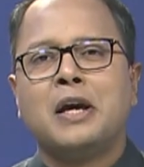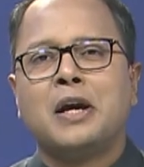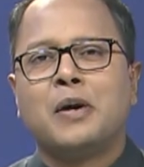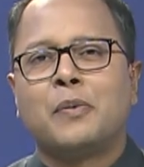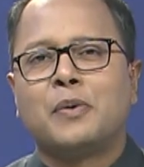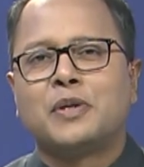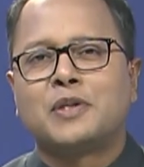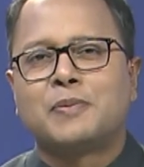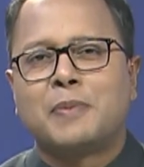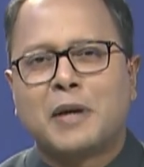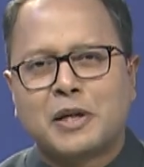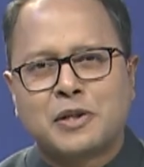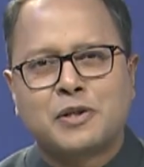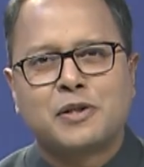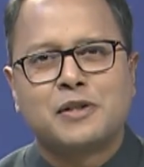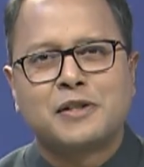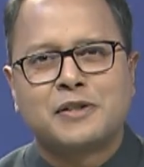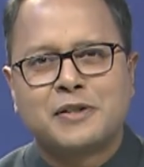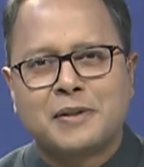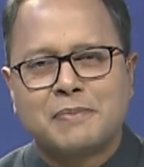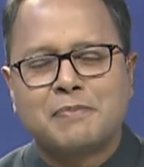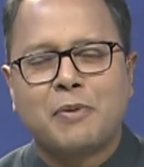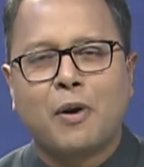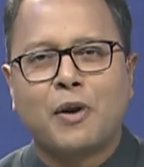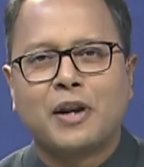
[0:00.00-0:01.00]
with special
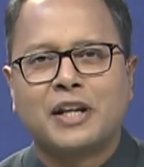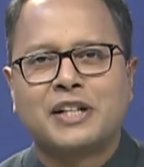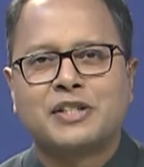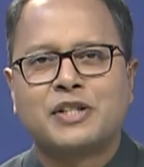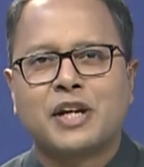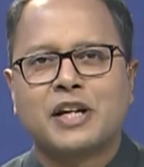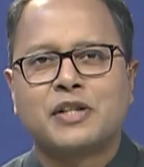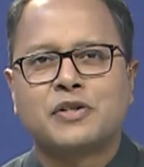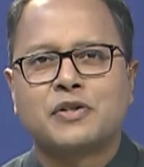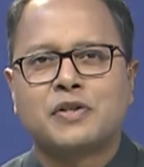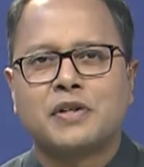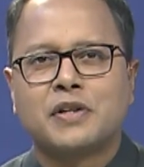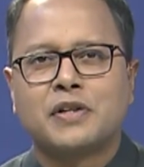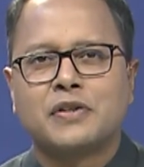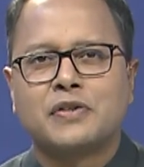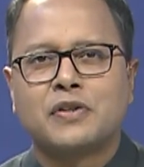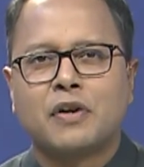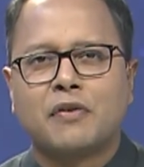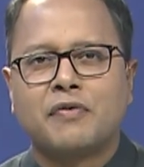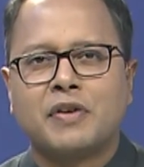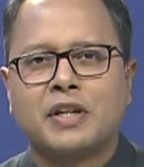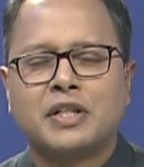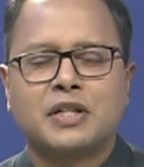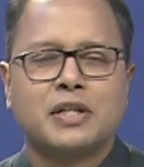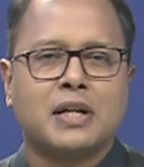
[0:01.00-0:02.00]
symbolic gestures
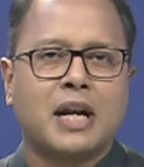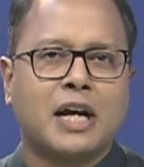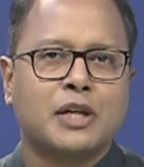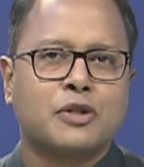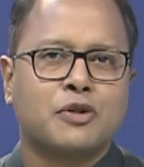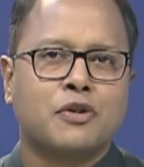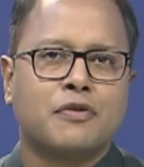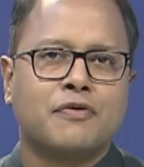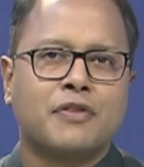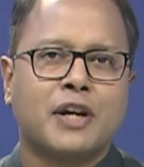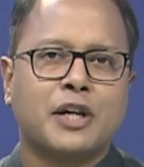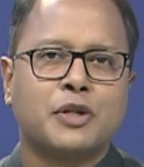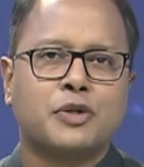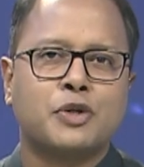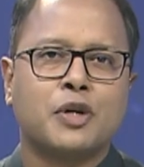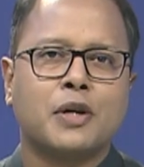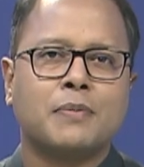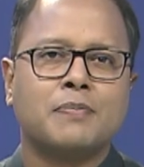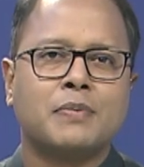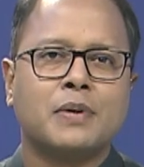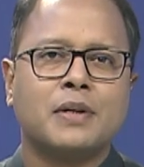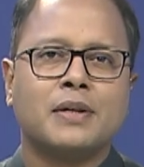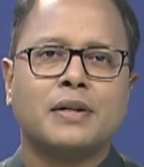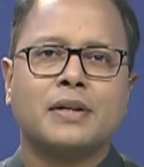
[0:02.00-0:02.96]
of international friendship,